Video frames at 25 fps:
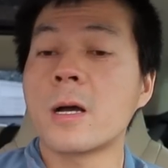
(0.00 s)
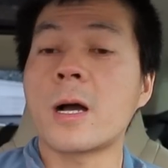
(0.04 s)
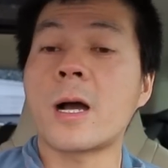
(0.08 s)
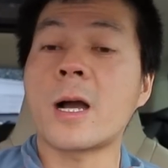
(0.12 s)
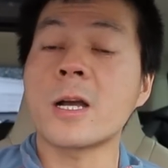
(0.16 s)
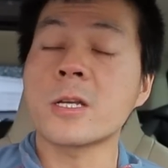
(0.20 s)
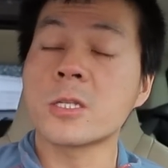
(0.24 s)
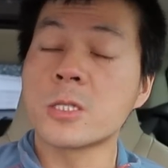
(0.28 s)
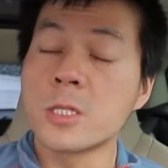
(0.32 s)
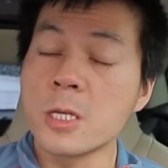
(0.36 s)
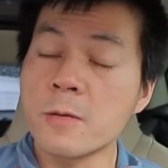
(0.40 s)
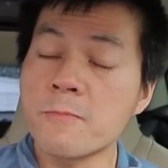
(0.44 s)

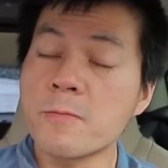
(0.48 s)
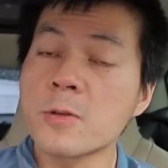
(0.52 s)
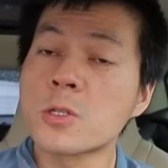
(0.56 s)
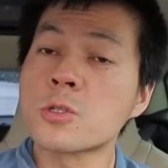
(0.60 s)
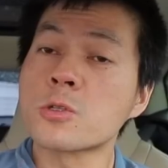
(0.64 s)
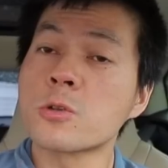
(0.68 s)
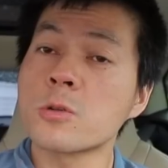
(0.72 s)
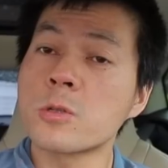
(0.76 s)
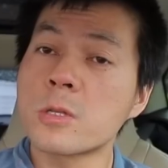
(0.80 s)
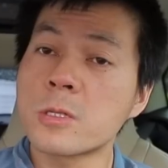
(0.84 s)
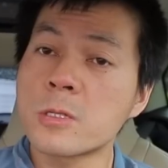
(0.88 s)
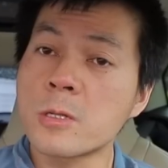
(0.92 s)
I think we
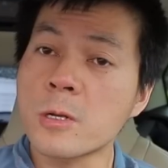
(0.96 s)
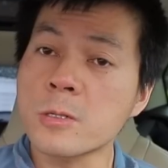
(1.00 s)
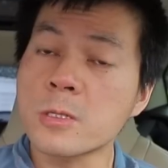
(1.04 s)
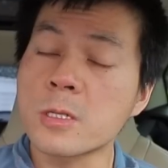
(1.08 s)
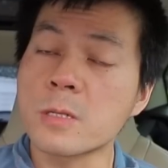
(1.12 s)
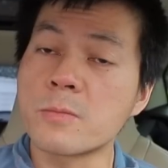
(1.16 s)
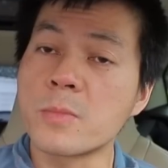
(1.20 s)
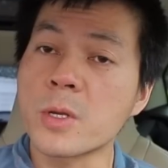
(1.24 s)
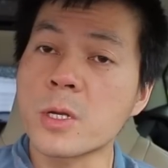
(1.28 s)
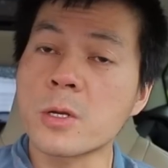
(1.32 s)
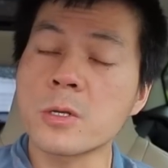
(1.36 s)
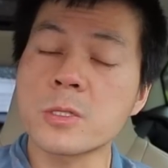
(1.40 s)
should deduct
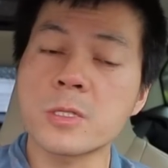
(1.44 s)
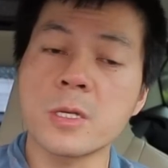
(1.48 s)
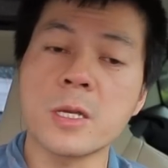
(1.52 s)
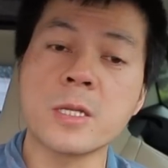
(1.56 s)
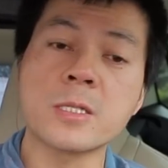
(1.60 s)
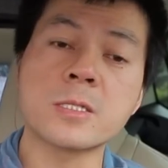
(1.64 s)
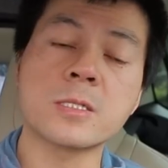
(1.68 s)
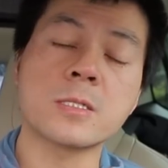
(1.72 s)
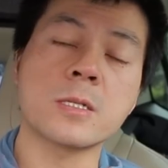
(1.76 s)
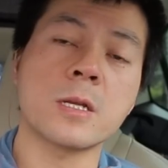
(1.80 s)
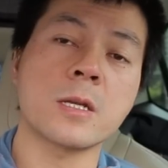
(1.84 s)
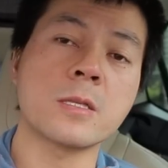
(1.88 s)
it, because
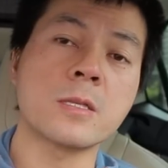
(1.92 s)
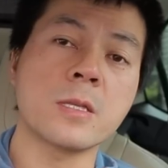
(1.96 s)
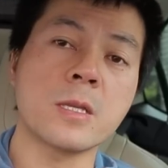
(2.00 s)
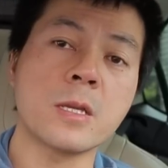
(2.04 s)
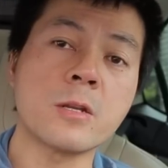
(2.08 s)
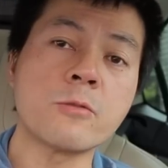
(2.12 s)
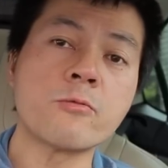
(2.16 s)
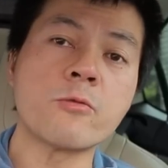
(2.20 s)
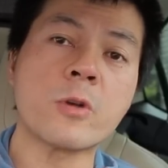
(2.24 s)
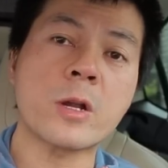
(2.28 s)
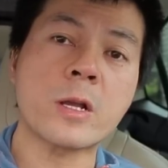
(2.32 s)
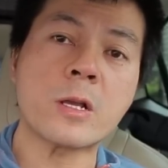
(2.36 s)
it's an
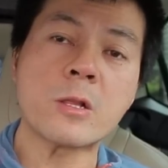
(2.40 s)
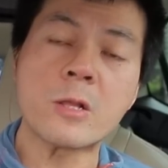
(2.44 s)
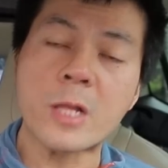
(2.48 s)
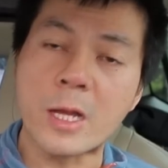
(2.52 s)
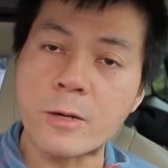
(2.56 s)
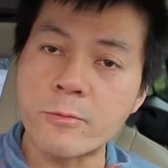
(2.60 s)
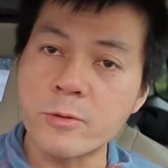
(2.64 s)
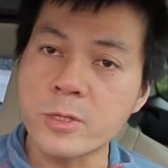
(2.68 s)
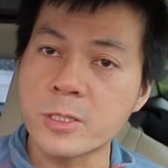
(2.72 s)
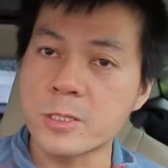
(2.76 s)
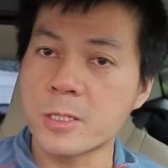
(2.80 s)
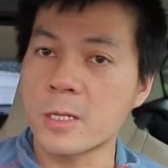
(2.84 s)

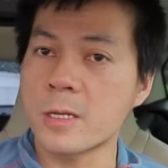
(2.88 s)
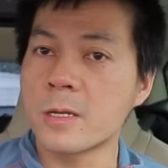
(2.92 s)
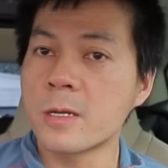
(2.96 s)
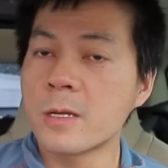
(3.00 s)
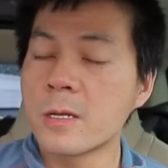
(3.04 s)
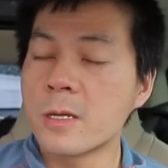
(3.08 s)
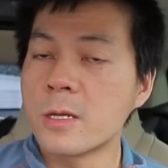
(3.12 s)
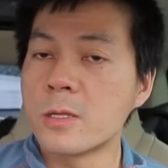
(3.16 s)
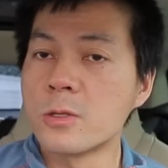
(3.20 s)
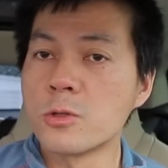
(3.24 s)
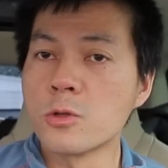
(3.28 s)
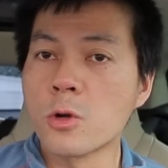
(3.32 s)
irregularity.
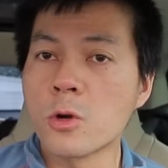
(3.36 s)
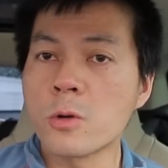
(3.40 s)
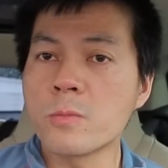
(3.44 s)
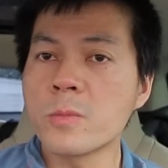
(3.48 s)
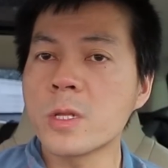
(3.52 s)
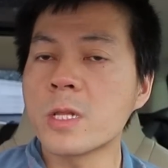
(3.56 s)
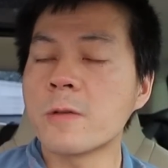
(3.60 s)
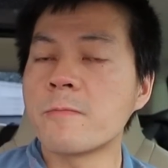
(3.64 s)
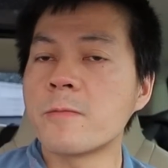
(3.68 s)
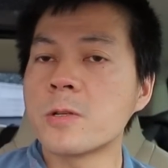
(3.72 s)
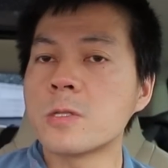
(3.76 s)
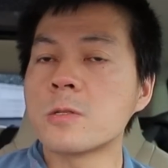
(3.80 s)

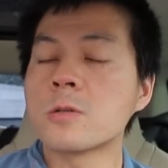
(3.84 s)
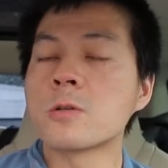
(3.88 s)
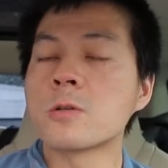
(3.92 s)
Normally when